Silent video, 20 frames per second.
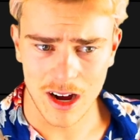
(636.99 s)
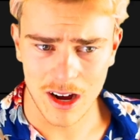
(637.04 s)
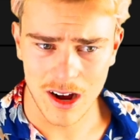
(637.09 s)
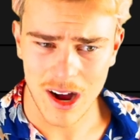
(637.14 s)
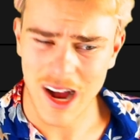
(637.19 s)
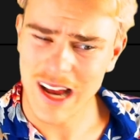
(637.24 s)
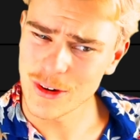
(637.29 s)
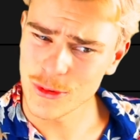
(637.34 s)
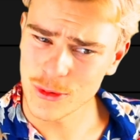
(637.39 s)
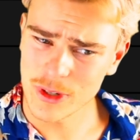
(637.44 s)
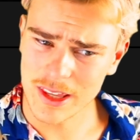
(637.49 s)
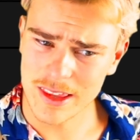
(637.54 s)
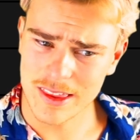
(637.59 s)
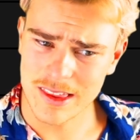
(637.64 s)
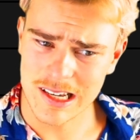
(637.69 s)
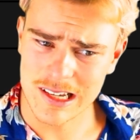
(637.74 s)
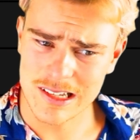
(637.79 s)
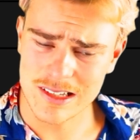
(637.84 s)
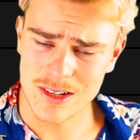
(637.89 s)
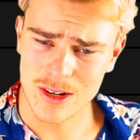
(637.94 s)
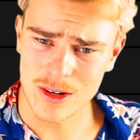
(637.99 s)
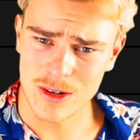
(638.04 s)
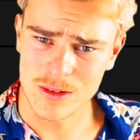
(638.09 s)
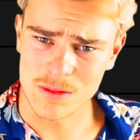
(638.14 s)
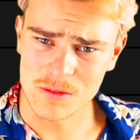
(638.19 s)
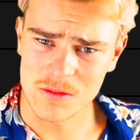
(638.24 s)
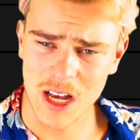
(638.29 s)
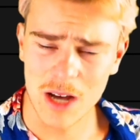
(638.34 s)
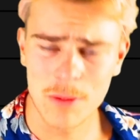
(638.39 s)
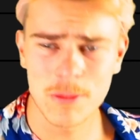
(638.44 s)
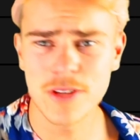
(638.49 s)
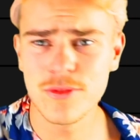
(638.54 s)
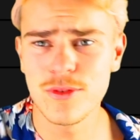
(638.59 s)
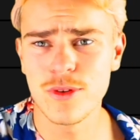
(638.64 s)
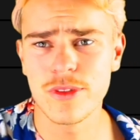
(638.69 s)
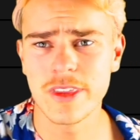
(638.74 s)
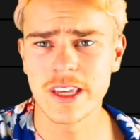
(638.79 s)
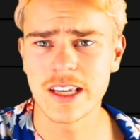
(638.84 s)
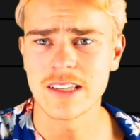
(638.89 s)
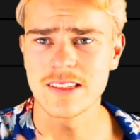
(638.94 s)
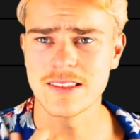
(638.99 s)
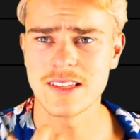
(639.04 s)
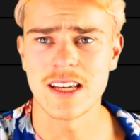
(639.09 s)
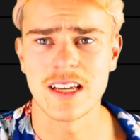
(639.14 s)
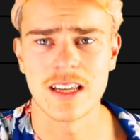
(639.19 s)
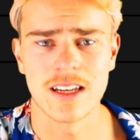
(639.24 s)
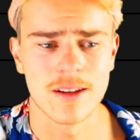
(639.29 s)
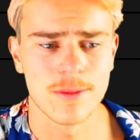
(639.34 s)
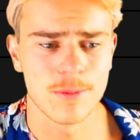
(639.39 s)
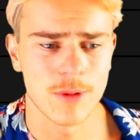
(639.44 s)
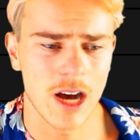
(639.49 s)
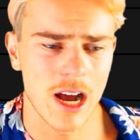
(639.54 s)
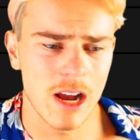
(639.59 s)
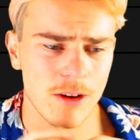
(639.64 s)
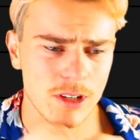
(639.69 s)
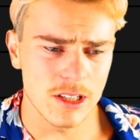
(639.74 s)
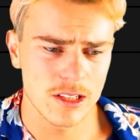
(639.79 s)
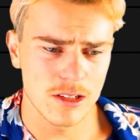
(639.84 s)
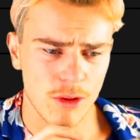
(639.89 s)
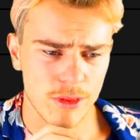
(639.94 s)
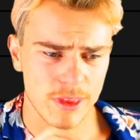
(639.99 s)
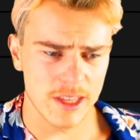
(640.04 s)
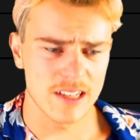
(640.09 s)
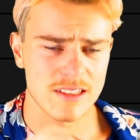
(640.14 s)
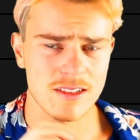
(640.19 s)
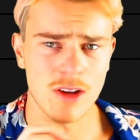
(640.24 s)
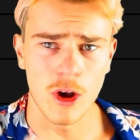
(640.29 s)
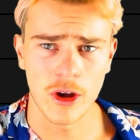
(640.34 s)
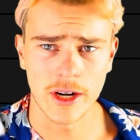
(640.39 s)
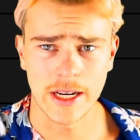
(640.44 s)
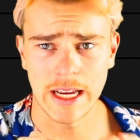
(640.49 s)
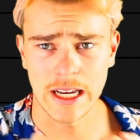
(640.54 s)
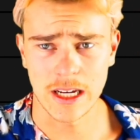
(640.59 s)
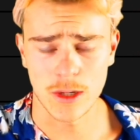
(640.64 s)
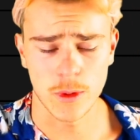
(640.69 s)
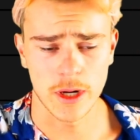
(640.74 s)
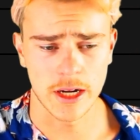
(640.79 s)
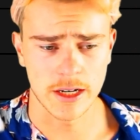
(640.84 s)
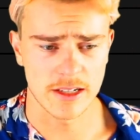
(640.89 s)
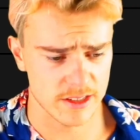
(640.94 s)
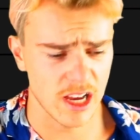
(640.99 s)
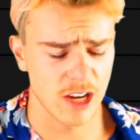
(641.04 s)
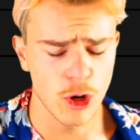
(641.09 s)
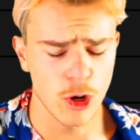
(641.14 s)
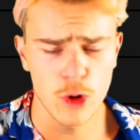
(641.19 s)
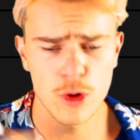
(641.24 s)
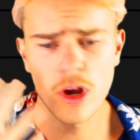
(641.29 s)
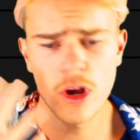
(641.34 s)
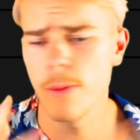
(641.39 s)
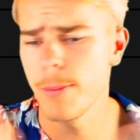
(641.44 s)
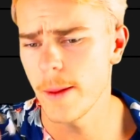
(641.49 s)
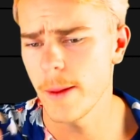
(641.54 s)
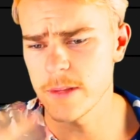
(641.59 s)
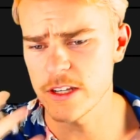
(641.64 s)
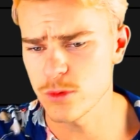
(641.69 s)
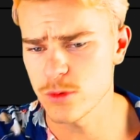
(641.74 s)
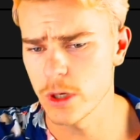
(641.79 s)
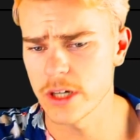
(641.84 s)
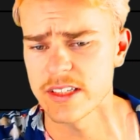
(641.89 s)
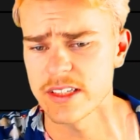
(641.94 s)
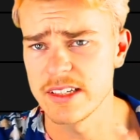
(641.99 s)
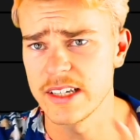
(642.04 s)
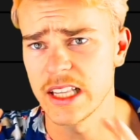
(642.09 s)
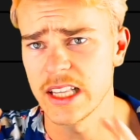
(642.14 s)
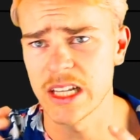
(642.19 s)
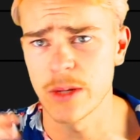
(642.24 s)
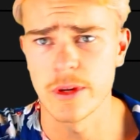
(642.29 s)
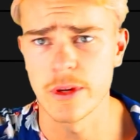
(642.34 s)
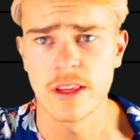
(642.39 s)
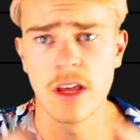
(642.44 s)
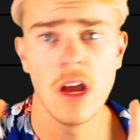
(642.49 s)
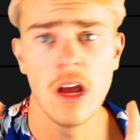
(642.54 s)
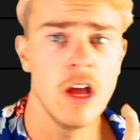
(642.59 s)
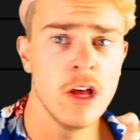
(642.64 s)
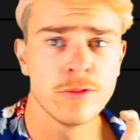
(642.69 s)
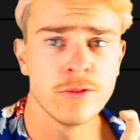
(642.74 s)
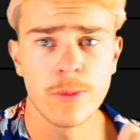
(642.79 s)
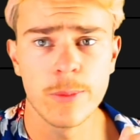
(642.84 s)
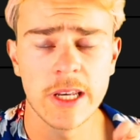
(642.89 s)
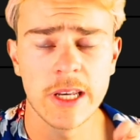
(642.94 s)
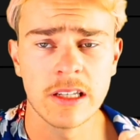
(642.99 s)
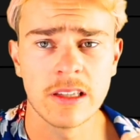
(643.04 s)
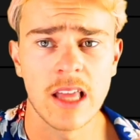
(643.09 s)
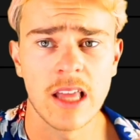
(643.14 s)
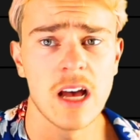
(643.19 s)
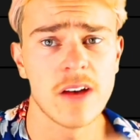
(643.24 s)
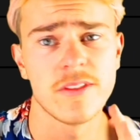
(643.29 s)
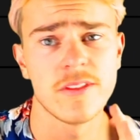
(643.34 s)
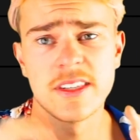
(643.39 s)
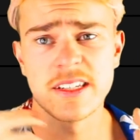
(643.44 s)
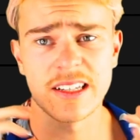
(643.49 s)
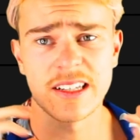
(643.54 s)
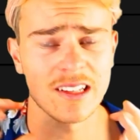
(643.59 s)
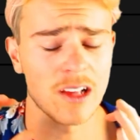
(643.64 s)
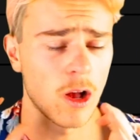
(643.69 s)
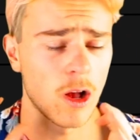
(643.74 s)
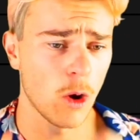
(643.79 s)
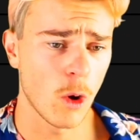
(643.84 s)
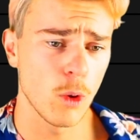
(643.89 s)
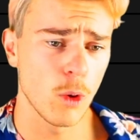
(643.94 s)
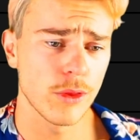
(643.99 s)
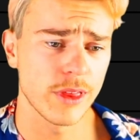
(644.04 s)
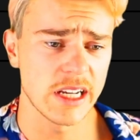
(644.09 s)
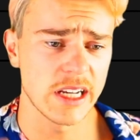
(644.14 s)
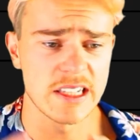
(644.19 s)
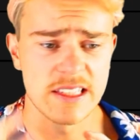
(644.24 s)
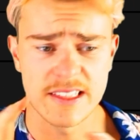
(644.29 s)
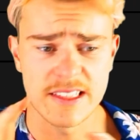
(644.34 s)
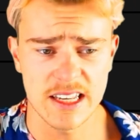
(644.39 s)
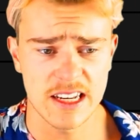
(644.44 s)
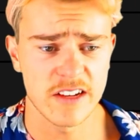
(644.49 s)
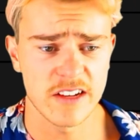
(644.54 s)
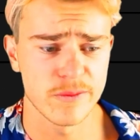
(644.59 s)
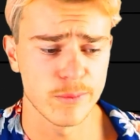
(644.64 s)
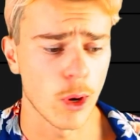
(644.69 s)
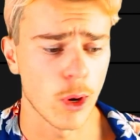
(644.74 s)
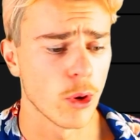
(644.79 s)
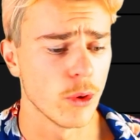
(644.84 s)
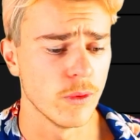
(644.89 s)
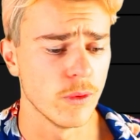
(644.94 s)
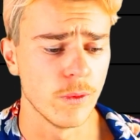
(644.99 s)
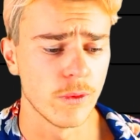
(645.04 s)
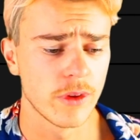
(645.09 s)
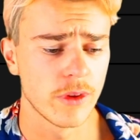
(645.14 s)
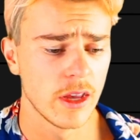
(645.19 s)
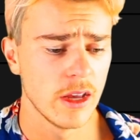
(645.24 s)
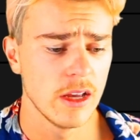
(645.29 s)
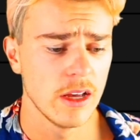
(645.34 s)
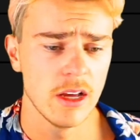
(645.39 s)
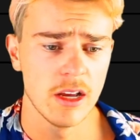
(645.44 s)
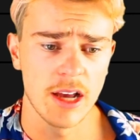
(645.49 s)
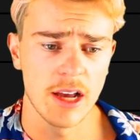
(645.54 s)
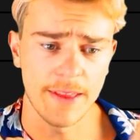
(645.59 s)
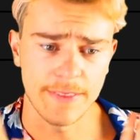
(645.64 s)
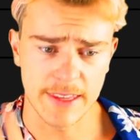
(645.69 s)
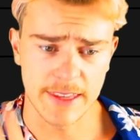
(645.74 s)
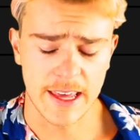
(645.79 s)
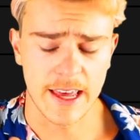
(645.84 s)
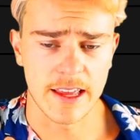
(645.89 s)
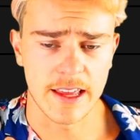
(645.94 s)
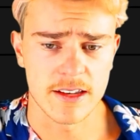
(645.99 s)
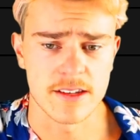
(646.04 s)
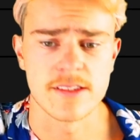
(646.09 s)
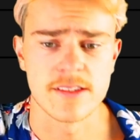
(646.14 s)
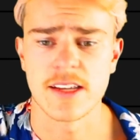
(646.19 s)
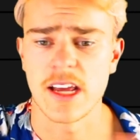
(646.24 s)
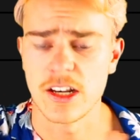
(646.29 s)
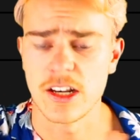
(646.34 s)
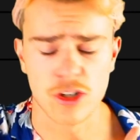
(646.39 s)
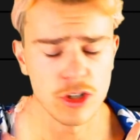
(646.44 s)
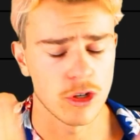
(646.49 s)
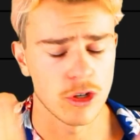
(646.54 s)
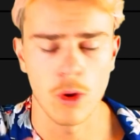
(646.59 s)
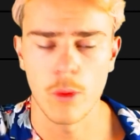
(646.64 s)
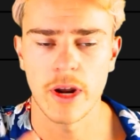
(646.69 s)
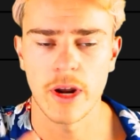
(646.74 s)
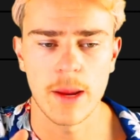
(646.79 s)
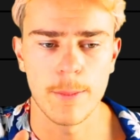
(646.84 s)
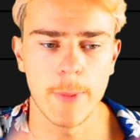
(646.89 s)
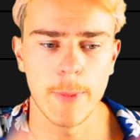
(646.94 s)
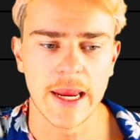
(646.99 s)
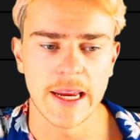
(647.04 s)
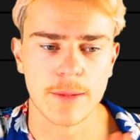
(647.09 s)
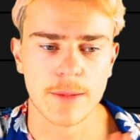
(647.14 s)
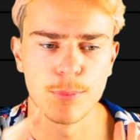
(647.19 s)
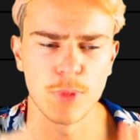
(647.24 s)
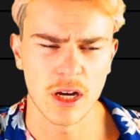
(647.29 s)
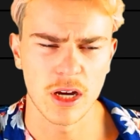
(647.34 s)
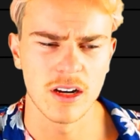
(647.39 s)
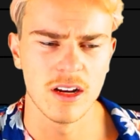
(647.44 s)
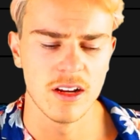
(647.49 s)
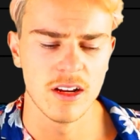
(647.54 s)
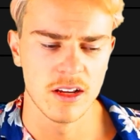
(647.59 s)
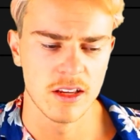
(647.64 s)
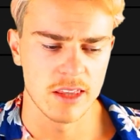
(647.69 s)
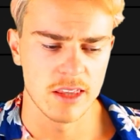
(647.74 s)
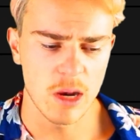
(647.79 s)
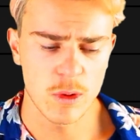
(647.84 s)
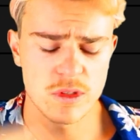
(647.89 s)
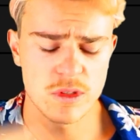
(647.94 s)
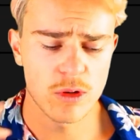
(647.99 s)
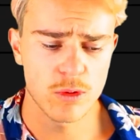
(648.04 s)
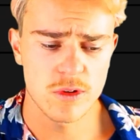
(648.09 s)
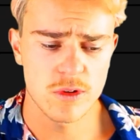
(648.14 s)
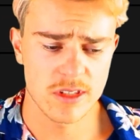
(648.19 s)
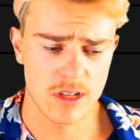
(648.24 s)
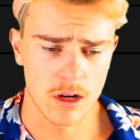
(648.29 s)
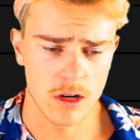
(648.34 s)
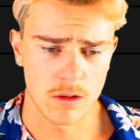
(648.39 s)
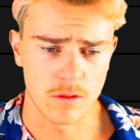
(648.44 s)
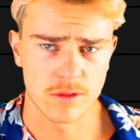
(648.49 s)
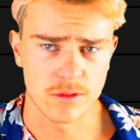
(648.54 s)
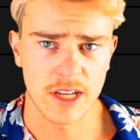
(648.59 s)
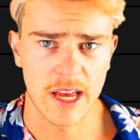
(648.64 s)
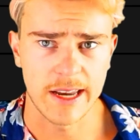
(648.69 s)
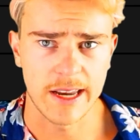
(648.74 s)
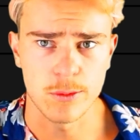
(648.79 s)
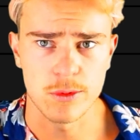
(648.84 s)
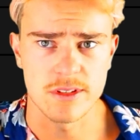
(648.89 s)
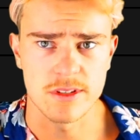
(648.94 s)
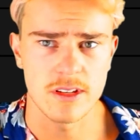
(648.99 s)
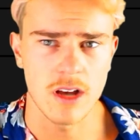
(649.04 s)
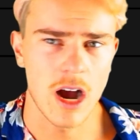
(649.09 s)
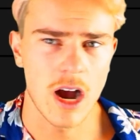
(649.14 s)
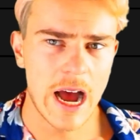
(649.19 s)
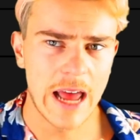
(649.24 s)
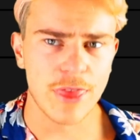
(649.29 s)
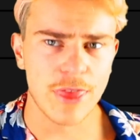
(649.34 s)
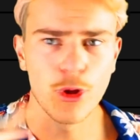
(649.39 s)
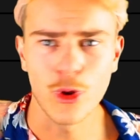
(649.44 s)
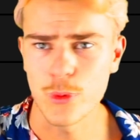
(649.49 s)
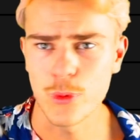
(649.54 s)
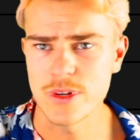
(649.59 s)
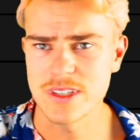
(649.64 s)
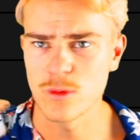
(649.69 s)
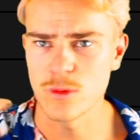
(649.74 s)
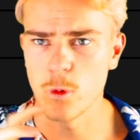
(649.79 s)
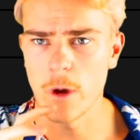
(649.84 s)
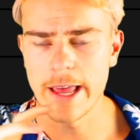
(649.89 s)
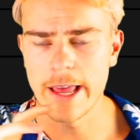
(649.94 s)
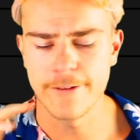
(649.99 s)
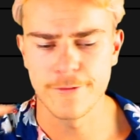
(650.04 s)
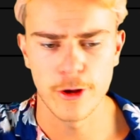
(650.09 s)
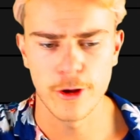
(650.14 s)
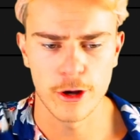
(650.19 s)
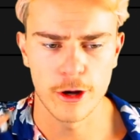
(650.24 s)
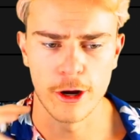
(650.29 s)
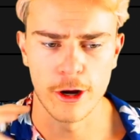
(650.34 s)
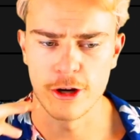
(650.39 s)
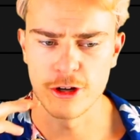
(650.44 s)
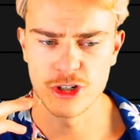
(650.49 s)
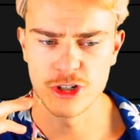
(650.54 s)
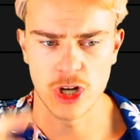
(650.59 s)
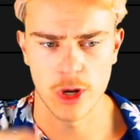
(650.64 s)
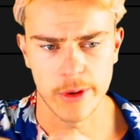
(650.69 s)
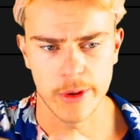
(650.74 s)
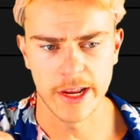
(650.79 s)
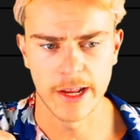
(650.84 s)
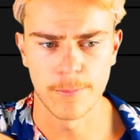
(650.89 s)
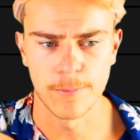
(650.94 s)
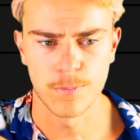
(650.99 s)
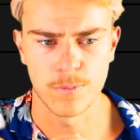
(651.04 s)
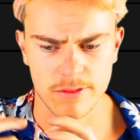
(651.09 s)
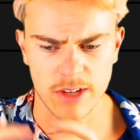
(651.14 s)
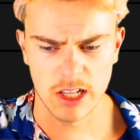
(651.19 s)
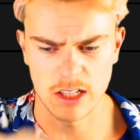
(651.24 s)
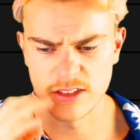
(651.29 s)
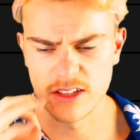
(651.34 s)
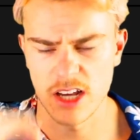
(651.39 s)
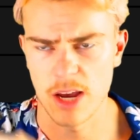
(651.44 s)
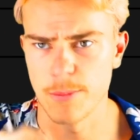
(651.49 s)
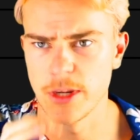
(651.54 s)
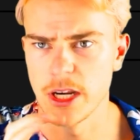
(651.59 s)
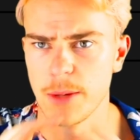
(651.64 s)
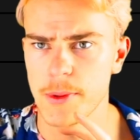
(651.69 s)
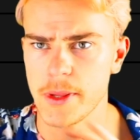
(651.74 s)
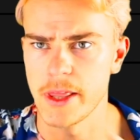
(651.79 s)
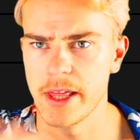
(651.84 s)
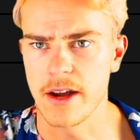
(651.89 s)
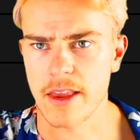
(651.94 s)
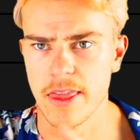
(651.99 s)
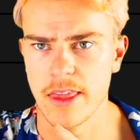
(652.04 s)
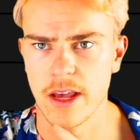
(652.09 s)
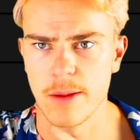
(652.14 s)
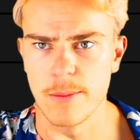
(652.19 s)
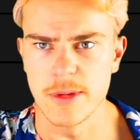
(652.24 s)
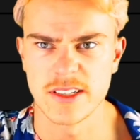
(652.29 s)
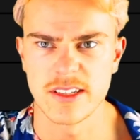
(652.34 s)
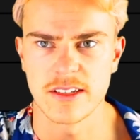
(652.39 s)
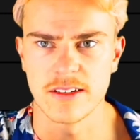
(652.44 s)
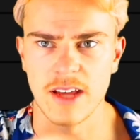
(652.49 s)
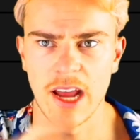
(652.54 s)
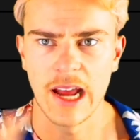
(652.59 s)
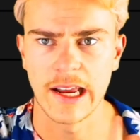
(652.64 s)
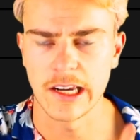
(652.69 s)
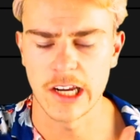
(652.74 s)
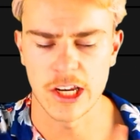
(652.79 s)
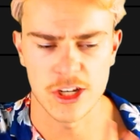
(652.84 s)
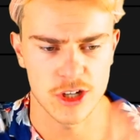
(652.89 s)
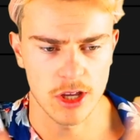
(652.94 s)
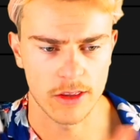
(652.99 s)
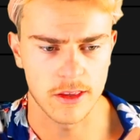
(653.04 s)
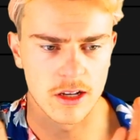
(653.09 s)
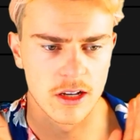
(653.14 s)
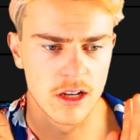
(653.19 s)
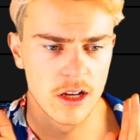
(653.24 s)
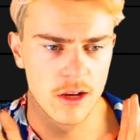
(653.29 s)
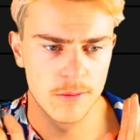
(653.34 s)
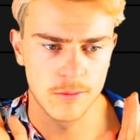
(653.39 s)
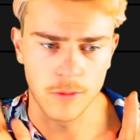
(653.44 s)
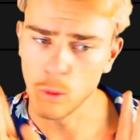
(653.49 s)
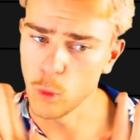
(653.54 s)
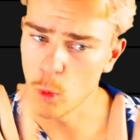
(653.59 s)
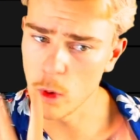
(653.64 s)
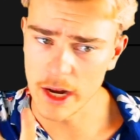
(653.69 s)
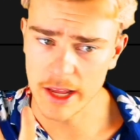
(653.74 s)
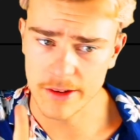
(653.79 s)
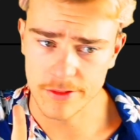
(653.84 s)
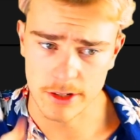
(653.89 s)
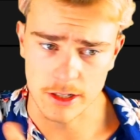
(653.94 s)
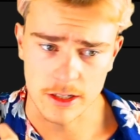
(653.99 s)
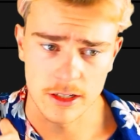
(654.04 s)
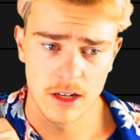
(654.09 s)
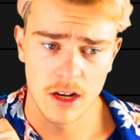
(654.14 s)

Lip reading: I don't really think so. Tell me if you think it did, but I really don't think it's hurting anyone. I know her published works are dealing with forbidden love and there's a whole thing in City of Bones at the end, and you know what I mean, but that was all resolved, and I thought it was a way of her showing Valentine manipulated them into hating each other, but whatever.